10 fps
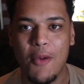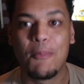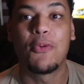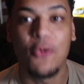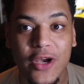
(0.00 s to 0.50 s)

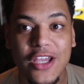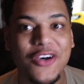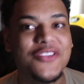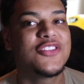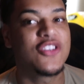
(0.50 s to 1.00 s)

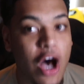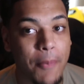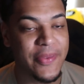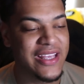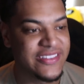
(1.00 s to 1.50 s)
pre-ordered
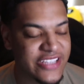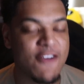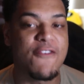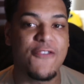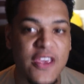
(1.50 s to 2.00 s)
copies
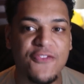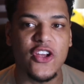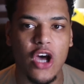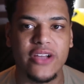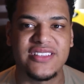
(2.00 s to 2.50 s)
of
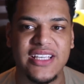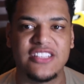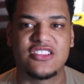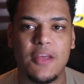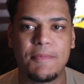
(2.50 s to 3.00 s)
FIFA
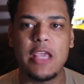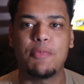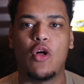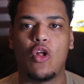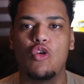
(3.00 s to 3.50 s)
19 to the
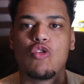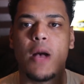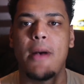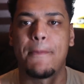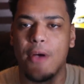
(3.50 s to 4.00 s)
people who
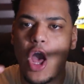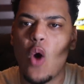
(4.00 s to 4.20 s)
come up